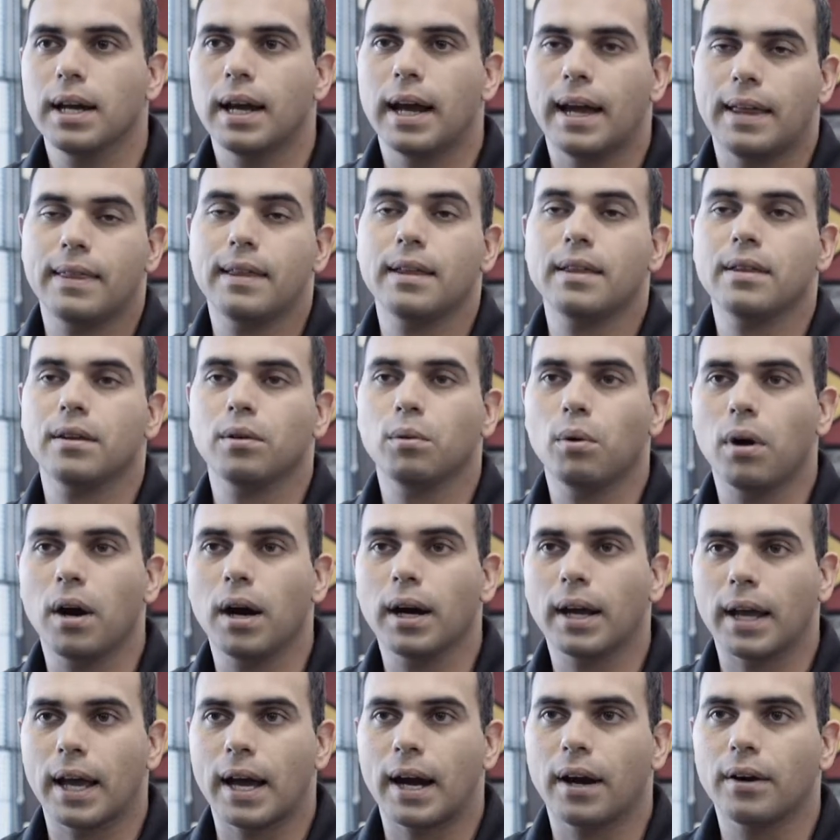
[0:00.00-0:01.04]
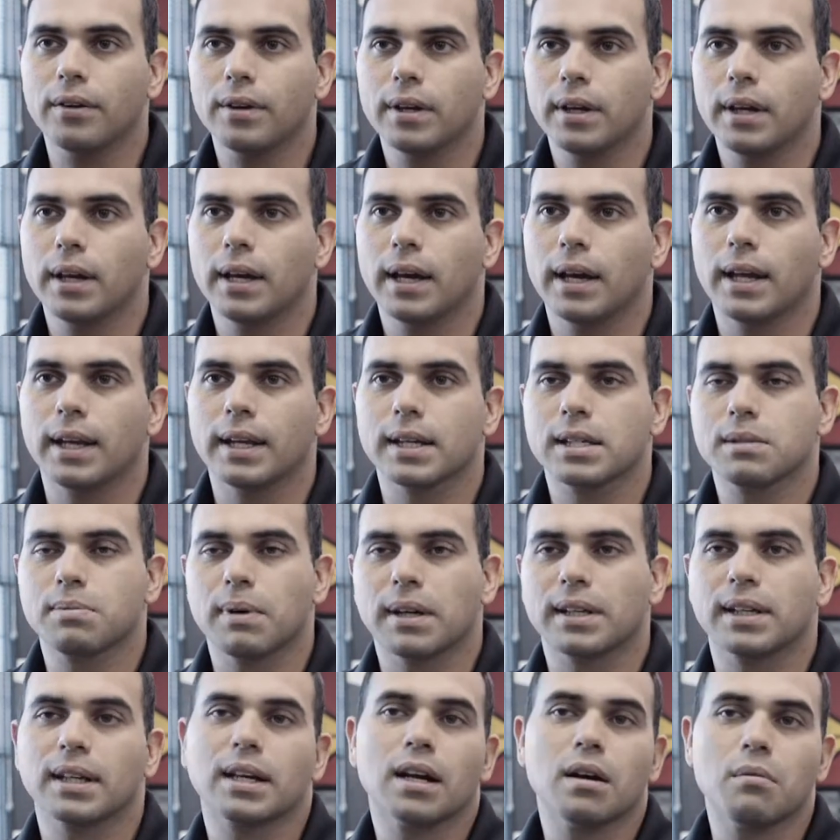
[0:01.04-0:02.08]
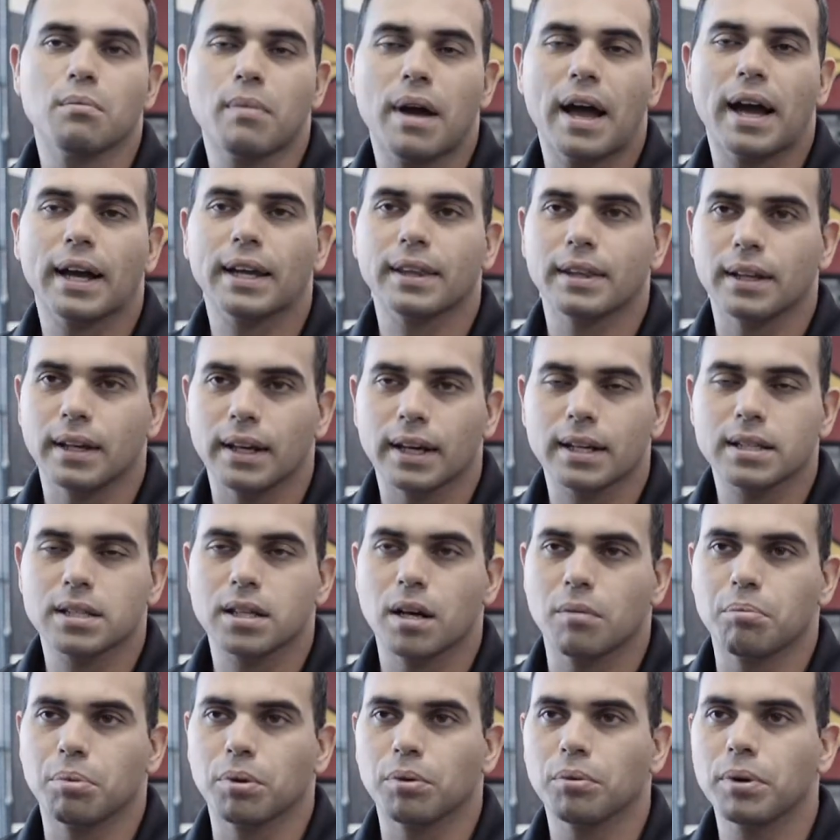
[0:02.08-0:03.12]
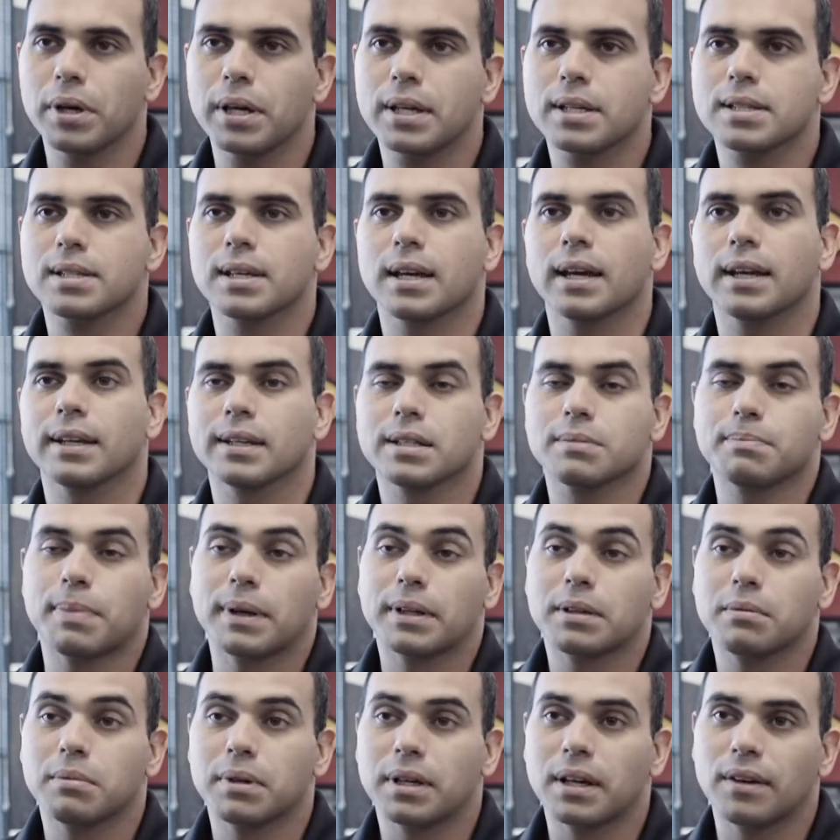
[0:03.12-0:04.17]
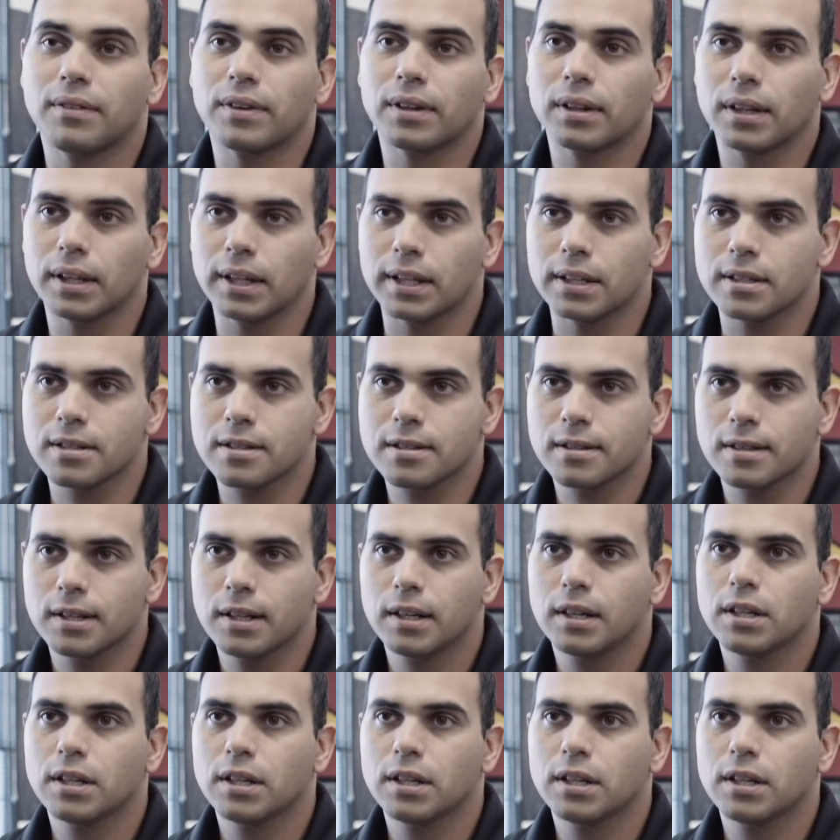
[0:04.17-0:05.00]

And then they'll walk out and expect to come back in the next couple of weeks and expect to be given leads.